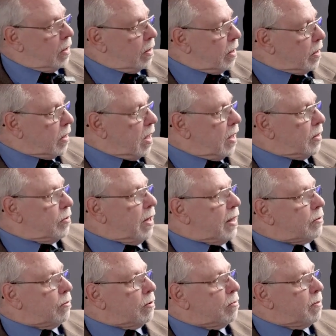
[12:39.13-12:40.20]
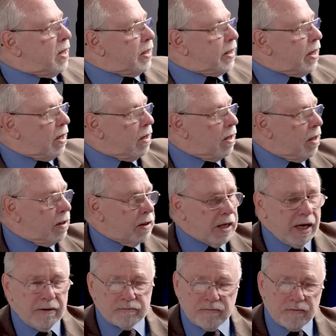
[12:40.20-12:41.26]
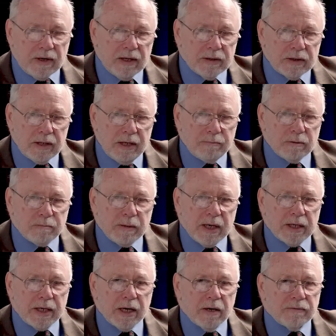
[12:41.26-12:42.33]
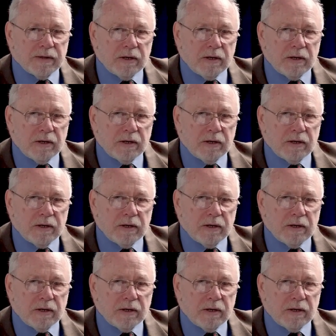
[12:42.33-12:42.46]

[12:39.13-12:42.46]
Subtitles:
Their contract with Medicare, they have to file the claim with Medicare.